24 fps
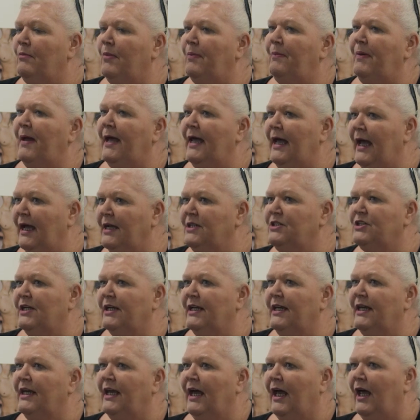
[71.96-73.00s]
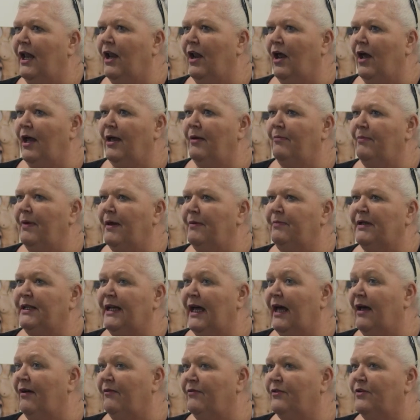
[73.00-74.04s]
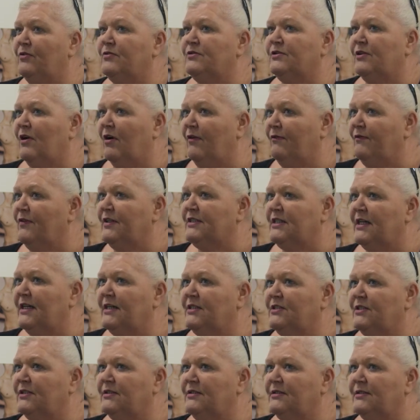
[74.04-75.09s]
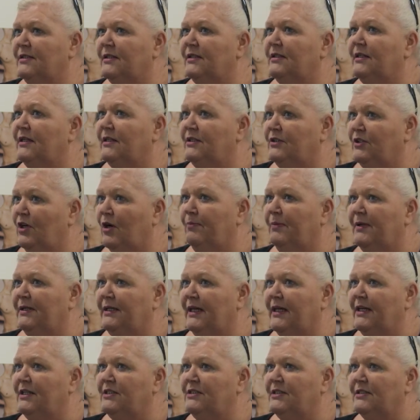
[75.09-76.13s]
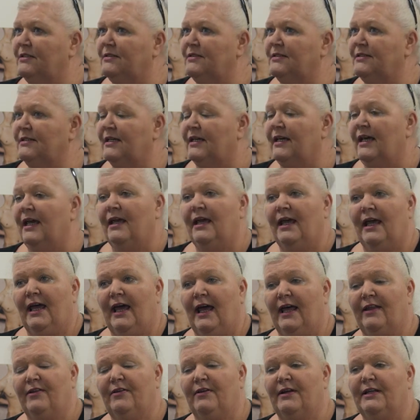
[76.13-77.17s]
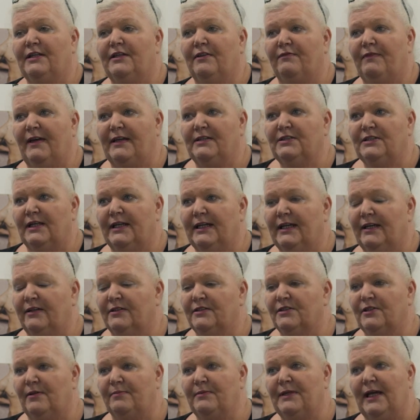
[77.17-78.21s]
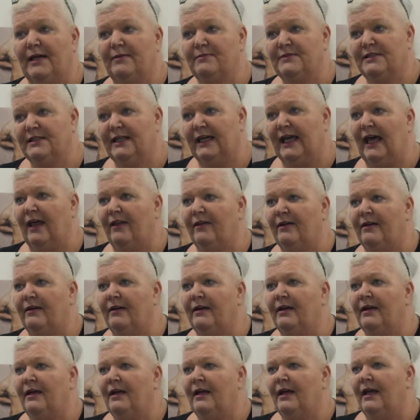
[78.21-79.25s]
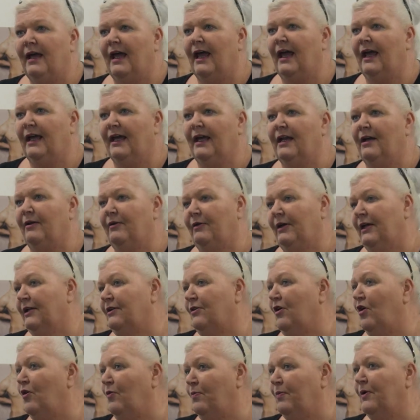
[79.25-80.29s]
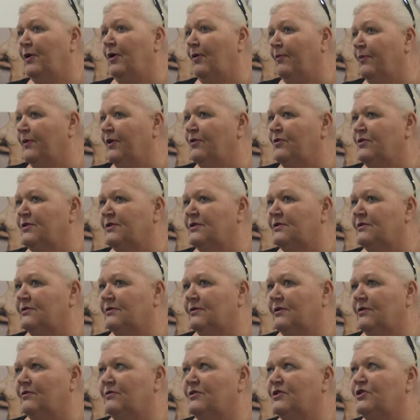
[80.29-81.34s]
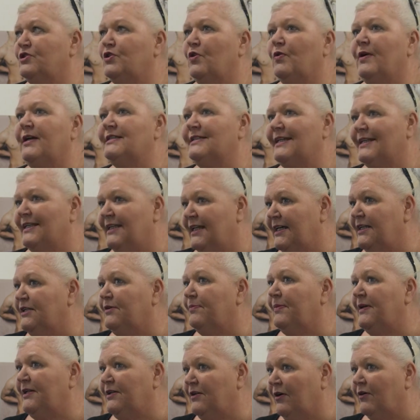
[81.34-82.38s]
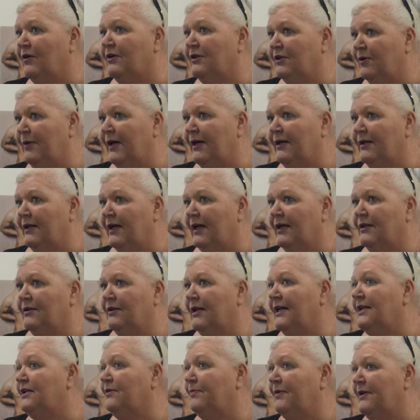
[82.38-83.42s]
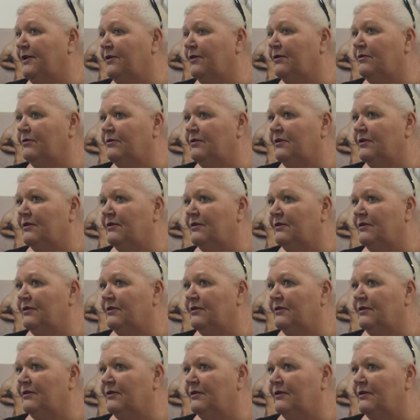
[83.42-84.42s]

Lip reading: by actually allowing people to have those conversations and the interpretations, either individually or sometimes together. It can open up those stories that need to be talked about and need to be told. I